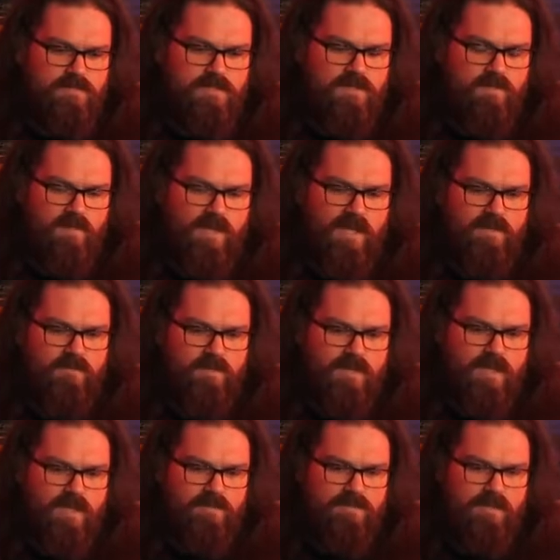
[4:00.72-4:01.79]
we had
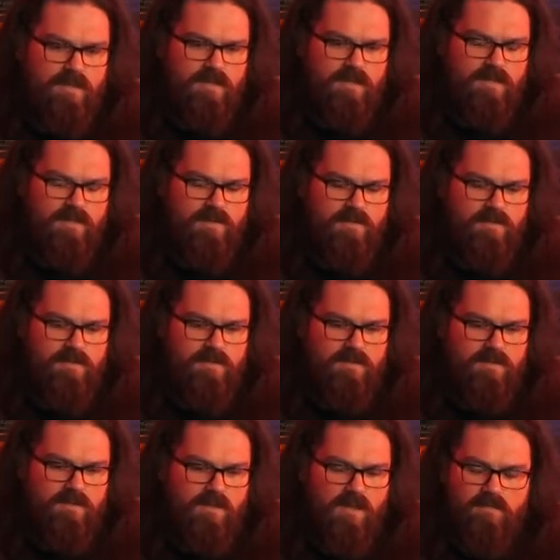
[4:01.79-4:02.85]
we had
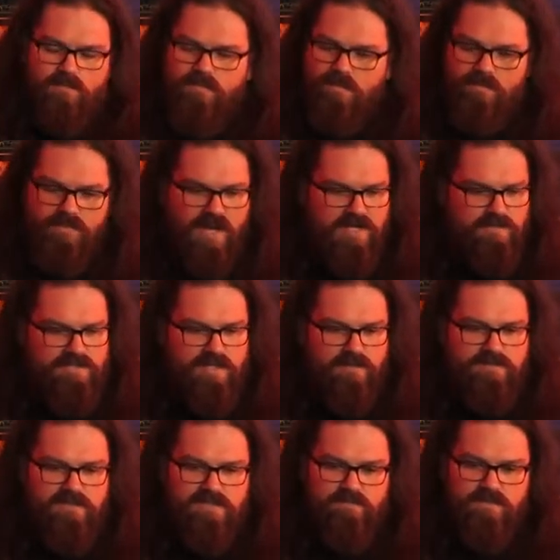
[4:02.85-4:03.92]
a, a brand new
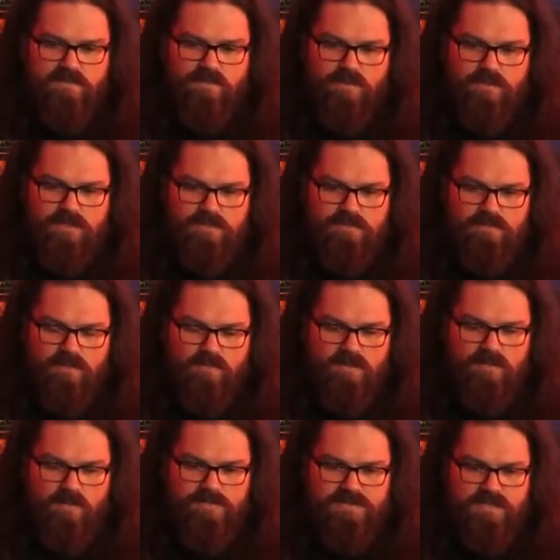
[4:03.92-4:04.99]
sound system being put in
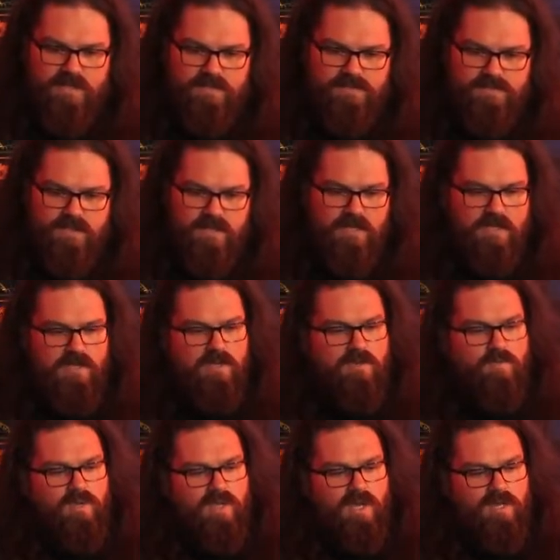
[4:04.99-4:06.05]
up, upstairs. Nice.
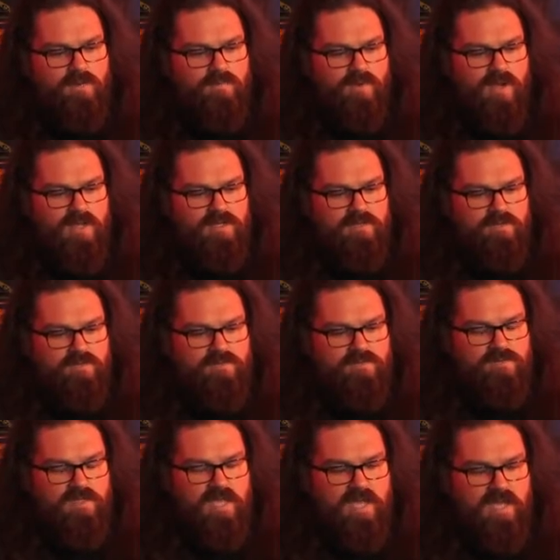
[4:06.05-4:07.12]
We got a brand
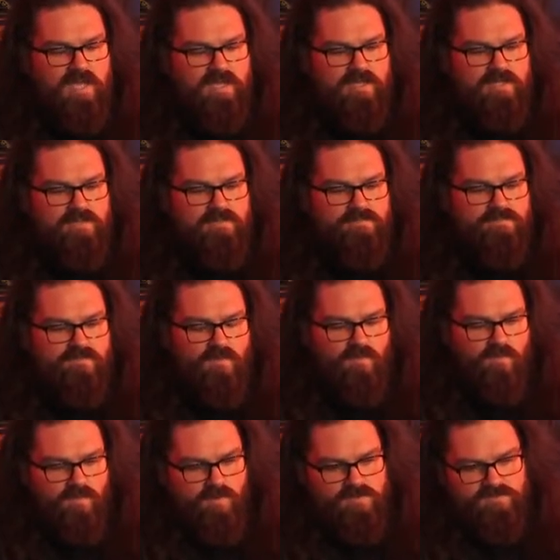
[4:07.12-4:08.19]
new uh,
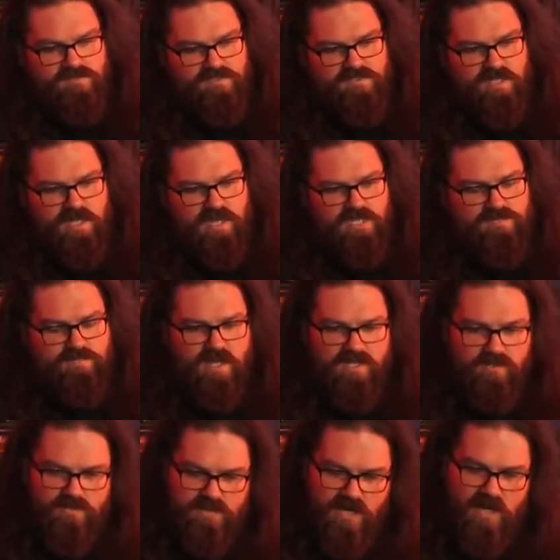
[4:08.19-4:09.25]
floorboards for the stage,
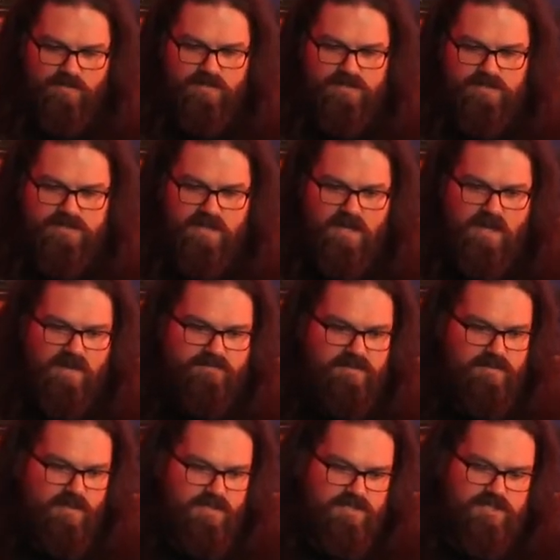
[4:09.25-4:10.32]
brand new carpets, got
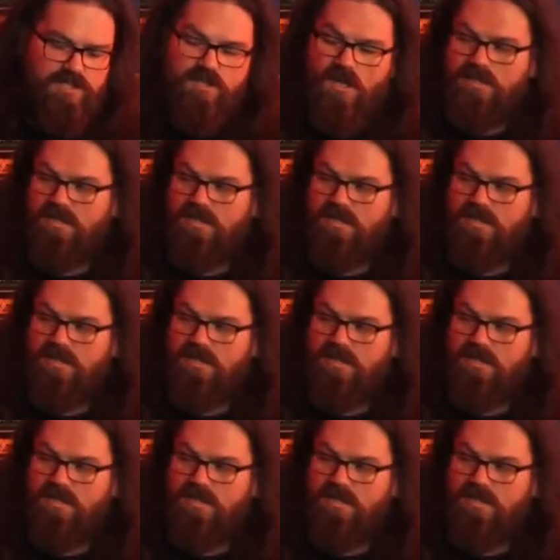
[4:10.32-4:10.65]
everything nice and shiny